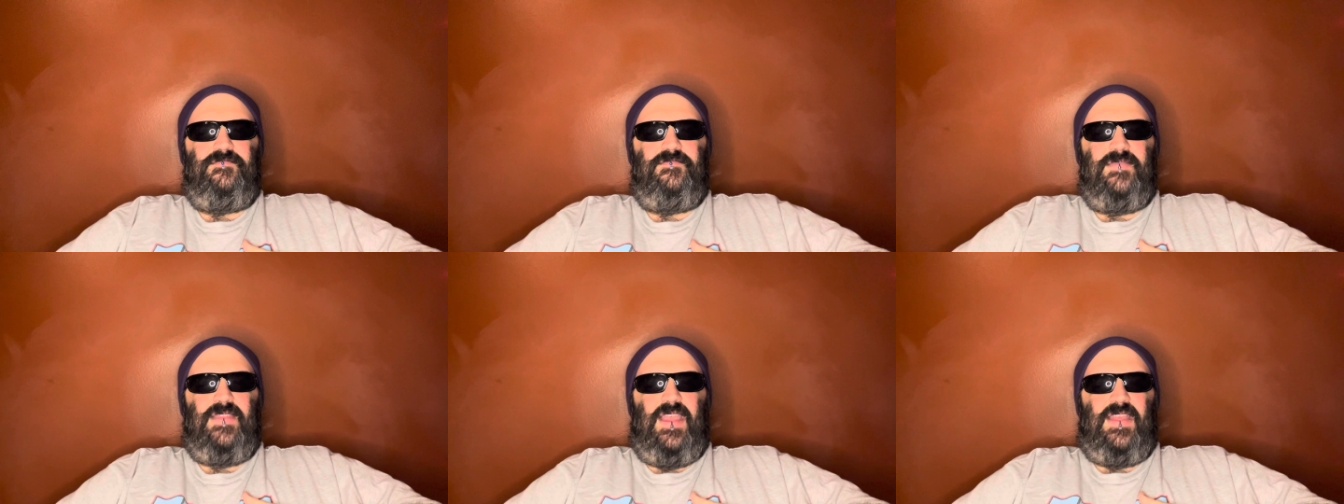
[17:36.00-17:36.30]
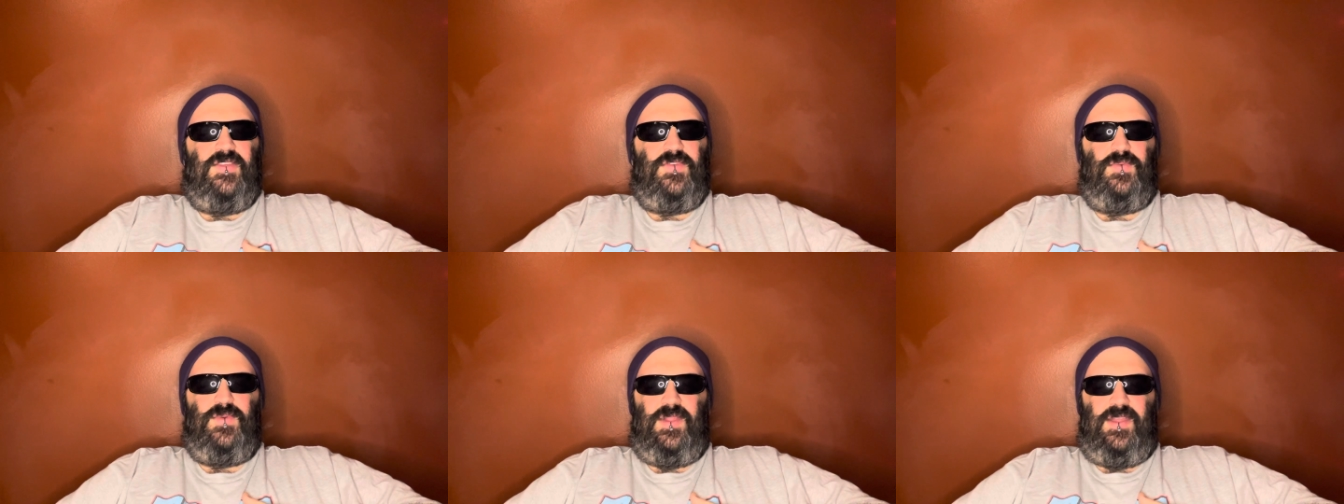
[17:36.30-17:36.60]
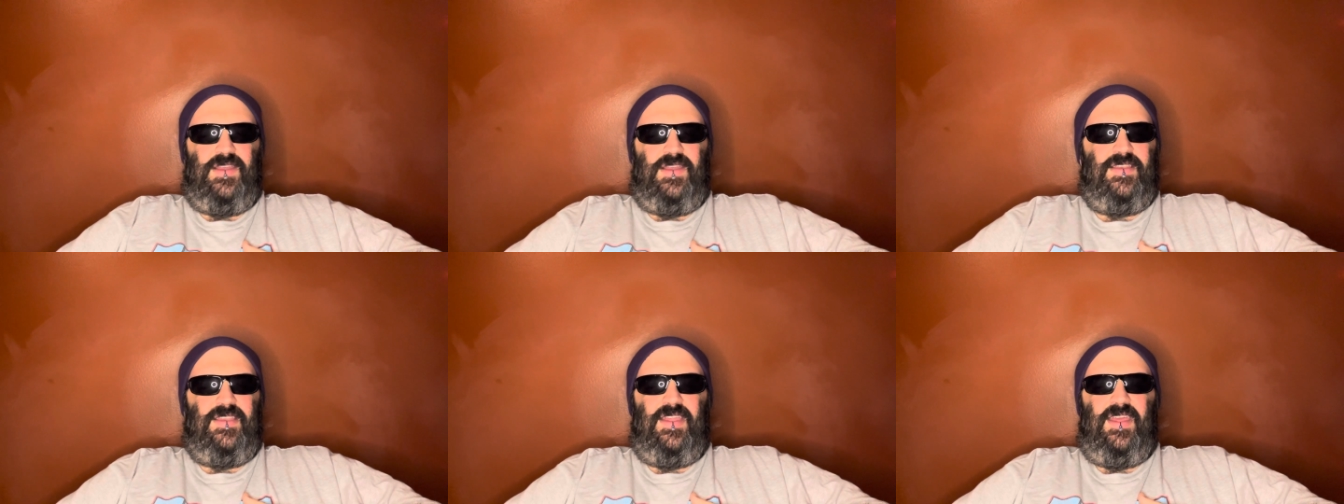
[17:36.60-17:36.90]
it's
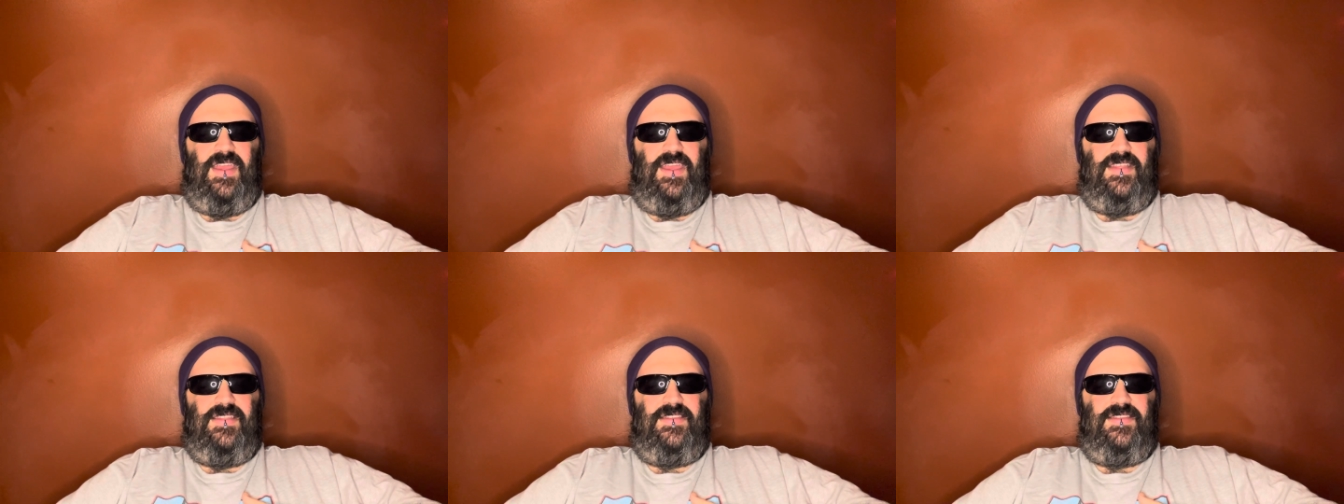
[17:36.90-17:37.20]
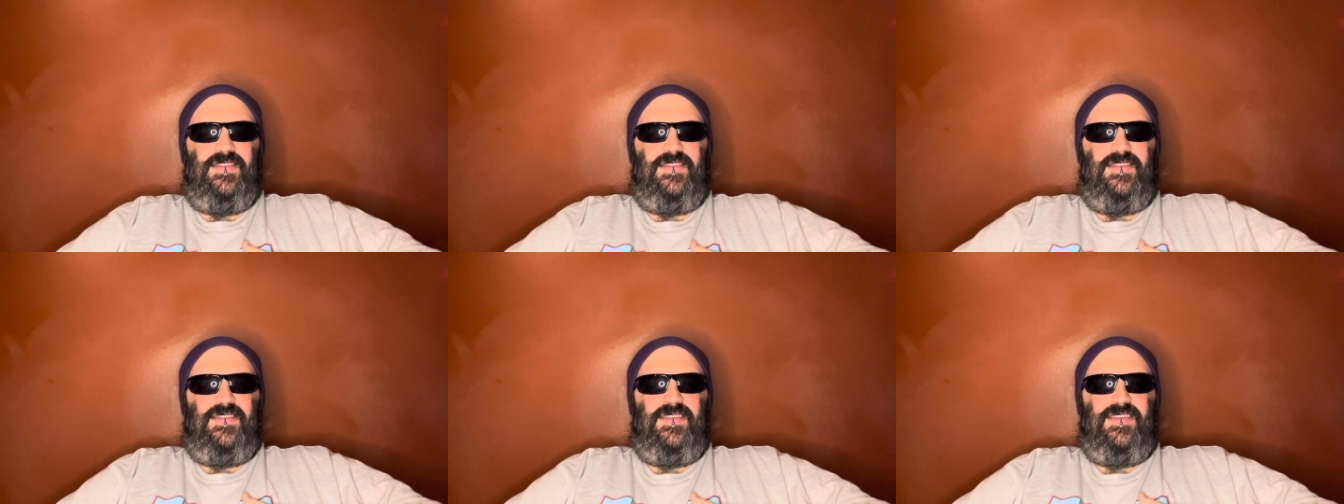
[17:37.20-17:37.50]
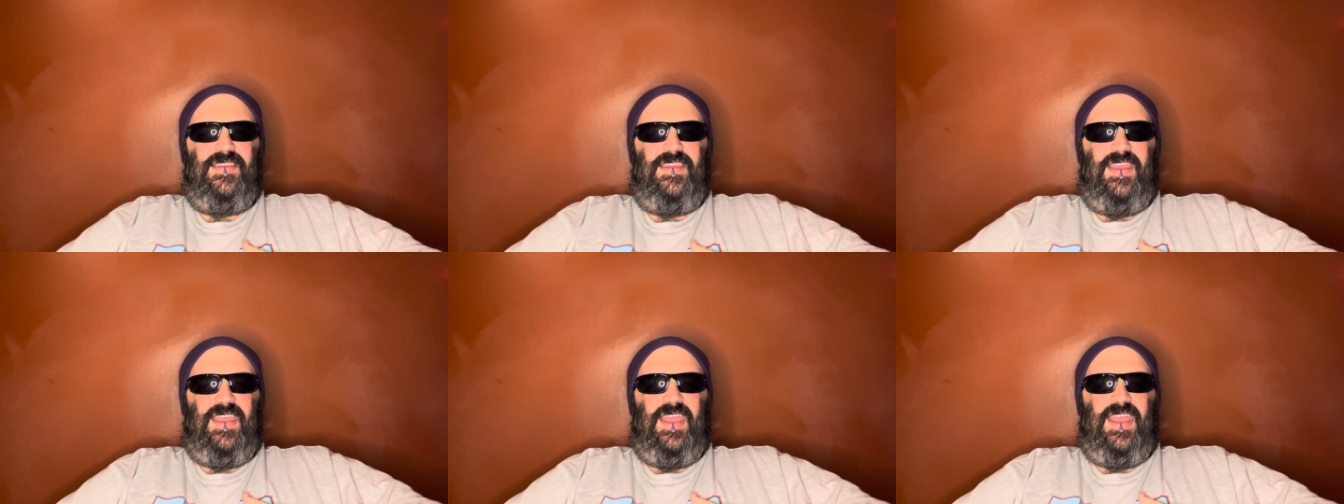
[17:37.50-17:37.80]
really good. It's,
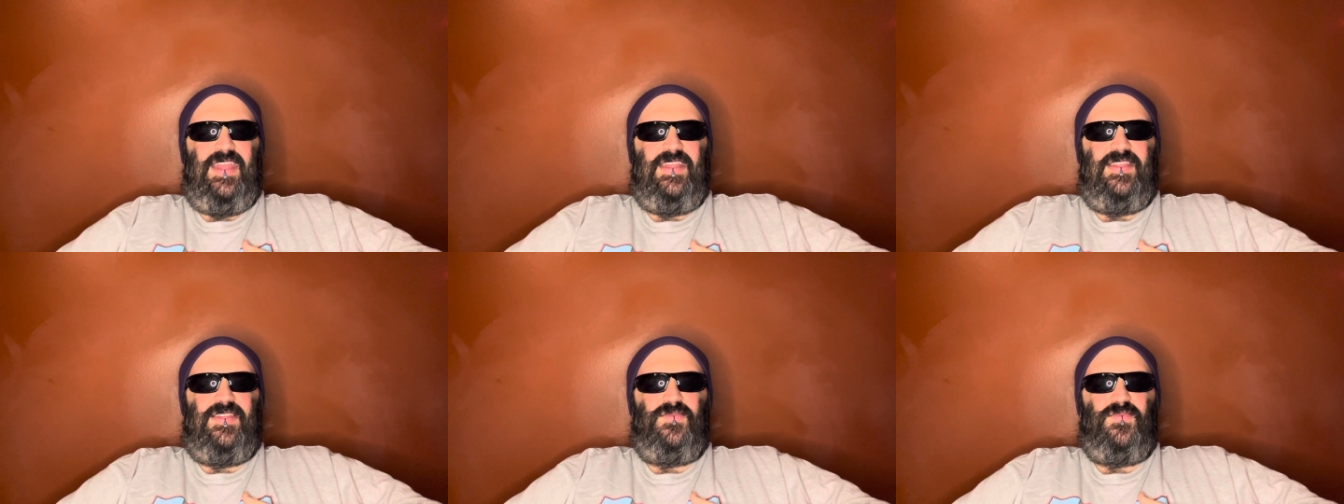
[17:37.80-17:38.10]
it's